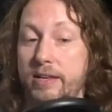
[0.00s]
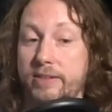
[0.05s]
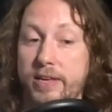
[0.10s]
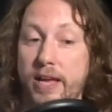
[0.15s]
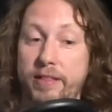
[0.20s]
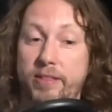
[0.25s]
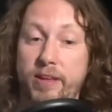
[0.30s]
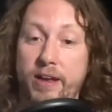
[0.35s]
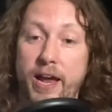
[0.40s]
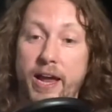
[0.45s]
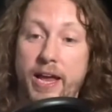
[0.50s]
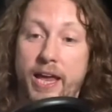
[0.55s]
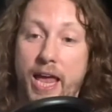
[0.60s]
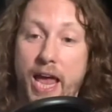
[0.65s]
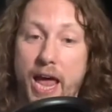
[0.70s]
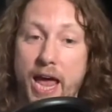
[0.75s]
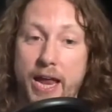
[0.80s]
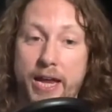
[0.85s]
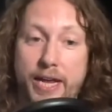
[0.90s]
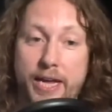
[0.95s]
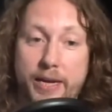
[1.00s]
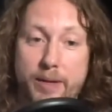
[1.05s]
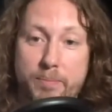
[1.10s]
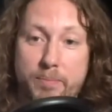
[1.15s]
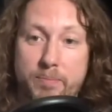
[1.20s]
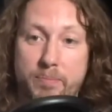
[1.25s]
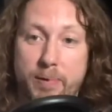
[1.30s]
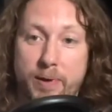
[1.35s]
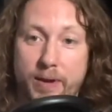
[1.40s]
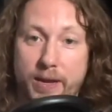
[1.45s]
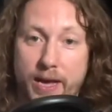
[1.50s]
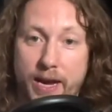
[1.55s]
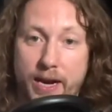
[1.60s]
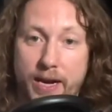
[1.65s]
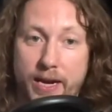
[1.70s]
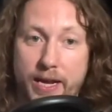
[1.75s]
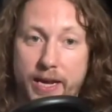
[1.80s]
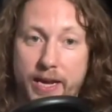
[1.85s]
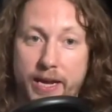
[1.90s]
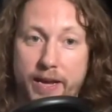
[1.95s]
I think I can eat
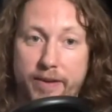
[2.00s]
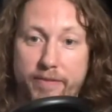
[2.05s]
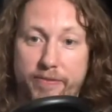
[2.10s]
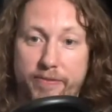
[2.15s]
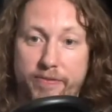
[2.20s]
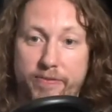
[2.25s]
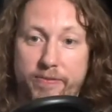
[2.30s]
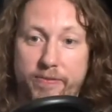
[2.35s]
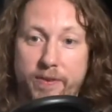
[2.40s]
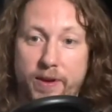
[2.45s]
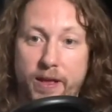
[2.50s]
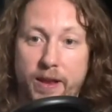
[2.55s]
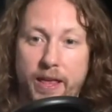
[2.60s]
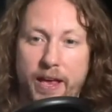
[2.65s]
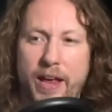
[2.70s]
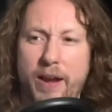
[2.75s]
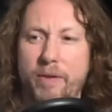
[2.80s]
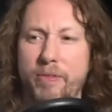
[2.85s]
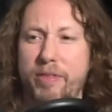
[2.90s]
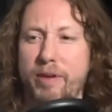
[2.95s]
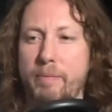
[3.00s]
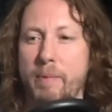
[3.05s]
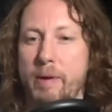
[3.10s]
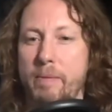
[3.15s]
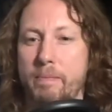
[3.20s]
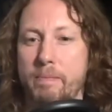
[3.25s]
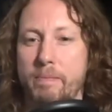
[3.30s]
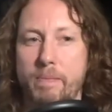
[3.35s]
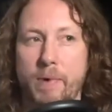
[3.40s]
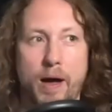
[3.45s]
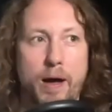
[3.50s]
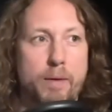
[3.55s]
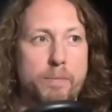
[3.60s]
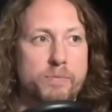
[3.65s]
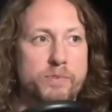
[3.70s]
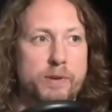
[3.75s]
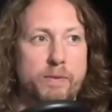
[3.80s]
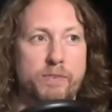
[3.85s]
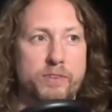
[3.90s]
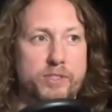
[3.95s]
politely if I don't think my
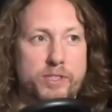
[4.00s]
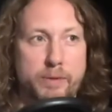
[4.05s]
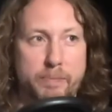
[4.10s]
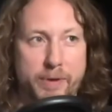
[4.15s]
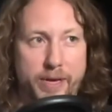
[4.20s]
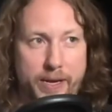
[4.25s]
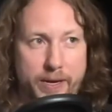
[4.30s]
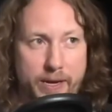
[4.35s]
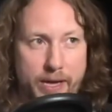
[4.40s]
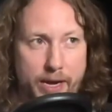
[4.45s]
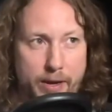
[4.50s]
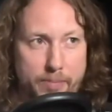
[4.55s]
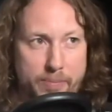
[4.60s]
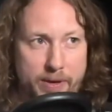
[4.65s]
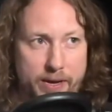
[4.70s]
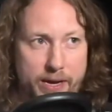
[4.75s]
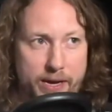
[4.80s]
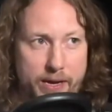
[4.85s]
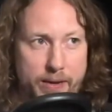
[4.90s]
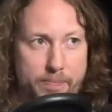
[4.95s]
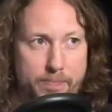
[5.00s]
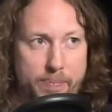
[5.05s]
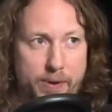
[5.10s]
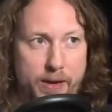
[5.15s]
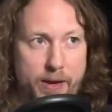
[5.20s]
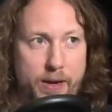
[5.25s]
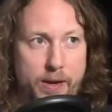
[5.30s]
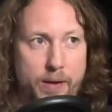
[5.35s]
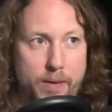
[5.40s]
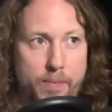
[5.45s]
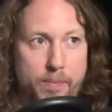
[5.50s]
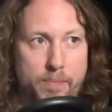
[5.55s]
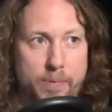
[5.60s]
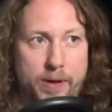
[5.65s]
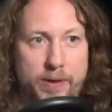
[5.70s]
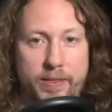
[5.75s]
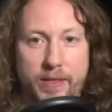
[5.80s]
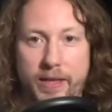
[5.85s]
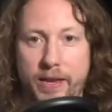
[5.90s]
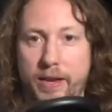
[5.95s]
mom's ever seen me eat like a pig, but
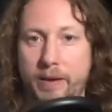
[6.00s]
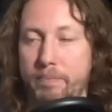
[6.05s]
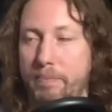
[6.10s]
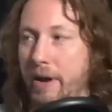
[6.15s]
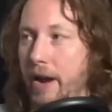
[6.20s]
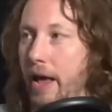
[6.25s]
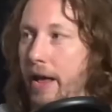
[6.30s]
then I